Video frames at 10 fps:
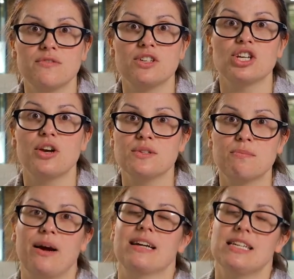of a chosen
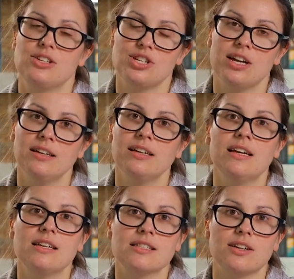practitioner,
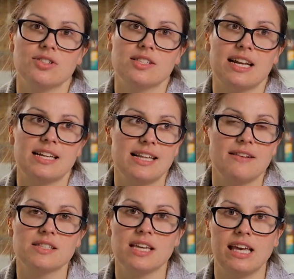such as
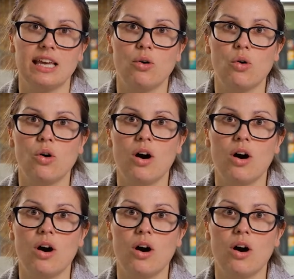Stanislavski or